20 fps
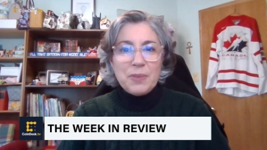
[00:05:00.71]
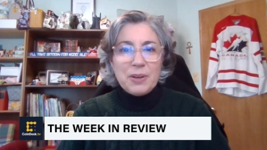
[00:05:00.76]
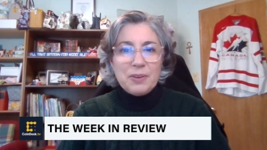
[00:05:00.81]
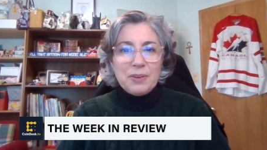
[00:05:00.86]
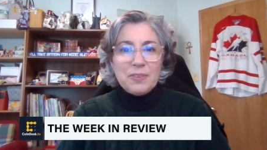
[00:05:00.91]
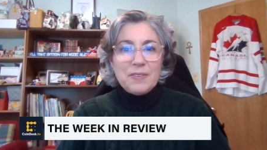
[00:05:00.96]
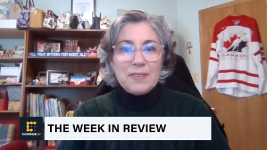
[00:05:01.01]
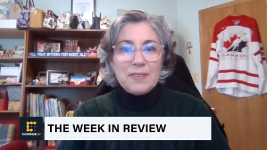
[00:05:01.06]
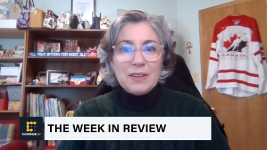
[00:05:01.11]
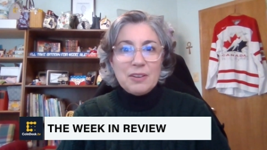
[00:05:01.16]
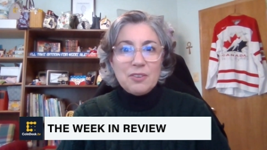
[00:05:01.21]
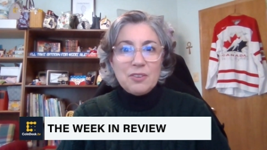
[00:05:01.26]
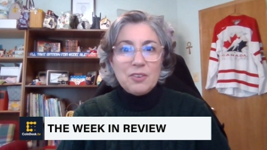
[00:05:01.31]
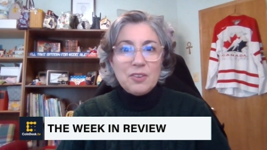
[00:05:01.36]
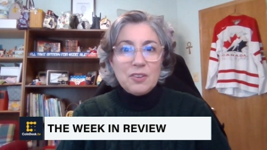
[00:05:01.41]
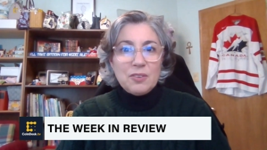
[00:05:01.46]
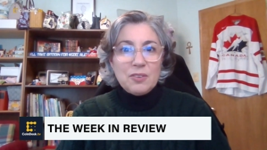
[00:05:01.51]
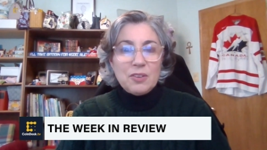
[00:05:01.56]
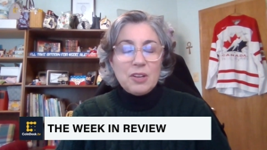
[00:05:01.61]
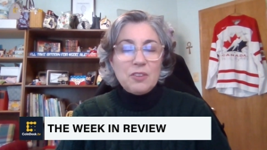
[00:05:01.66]
They're
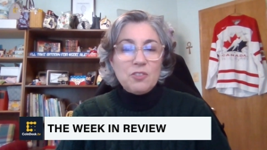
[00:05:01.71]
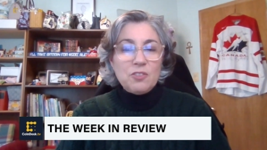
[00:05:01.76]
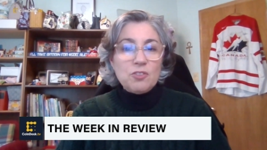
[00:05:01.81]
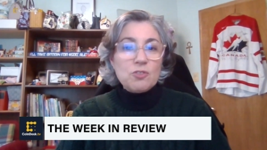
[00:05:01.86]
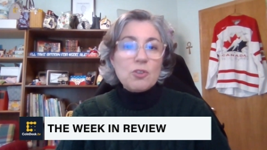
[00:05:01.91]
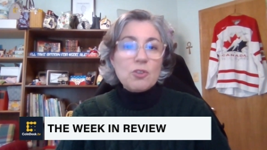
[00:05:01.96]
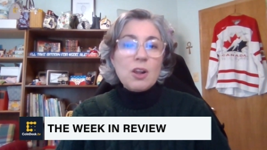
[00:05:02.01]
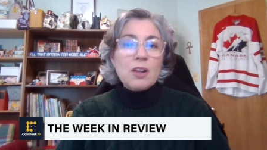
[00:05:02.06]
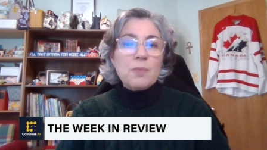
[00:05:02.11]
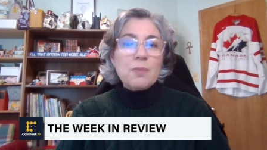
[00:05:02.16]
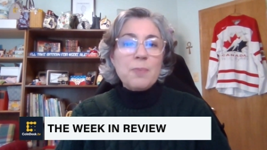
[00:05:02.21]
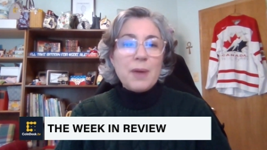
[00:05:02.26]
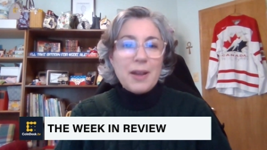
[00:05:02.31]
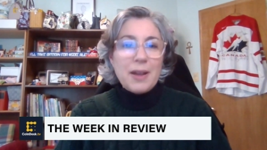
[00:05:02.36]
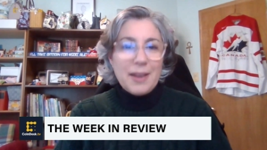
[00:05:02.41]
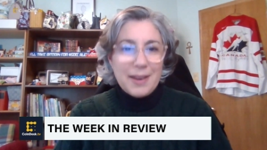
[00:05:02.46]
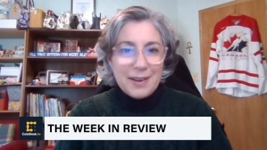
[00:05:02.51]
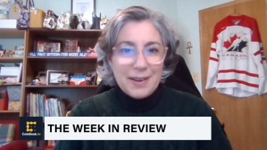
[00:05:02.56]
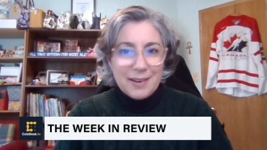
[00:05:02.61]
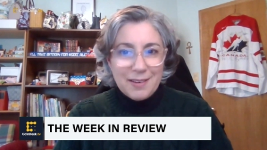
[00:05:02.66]
struck
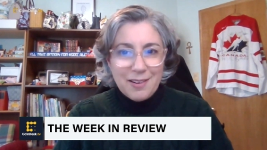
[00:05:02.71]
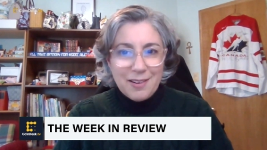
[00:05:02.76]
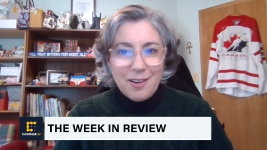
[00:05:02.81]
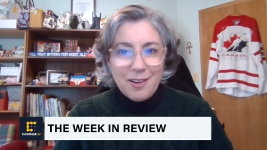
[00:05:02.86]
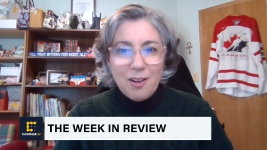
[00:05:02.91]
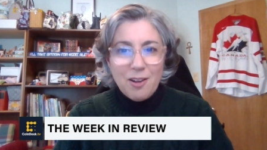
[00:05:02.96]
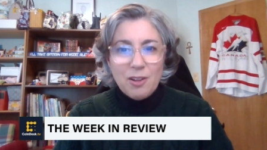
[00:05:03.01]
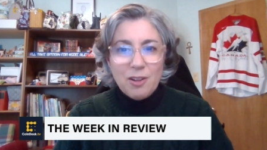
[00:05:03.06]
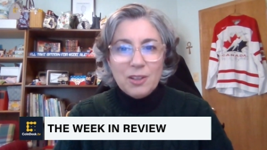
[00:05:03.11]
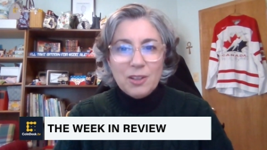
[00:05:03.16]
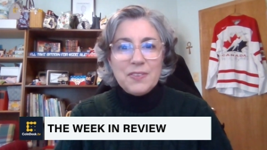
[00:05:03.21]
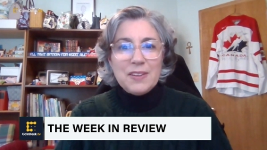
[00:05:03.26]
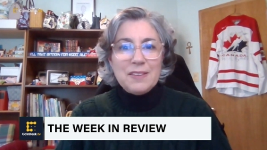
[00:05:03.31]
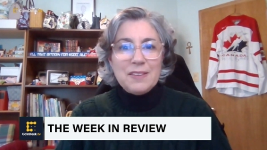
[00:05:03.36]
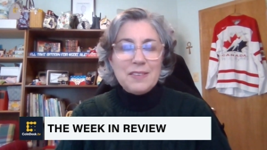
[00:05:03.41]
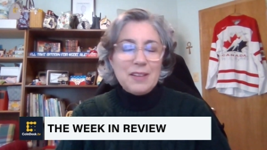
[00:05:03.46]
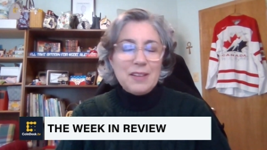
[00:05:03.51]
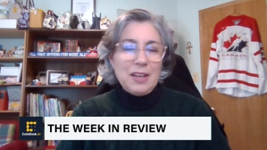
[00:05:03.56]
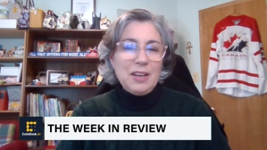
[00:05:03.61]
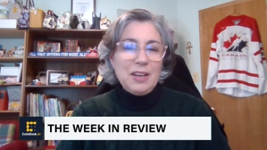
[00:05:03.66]
by all of
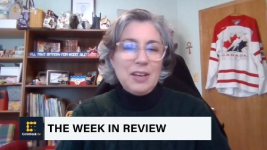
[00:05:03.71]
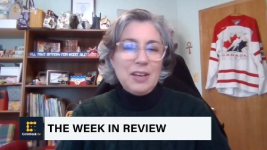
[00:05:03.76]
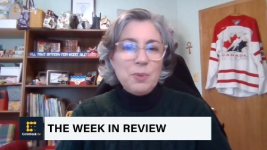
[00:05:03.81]
these, you know,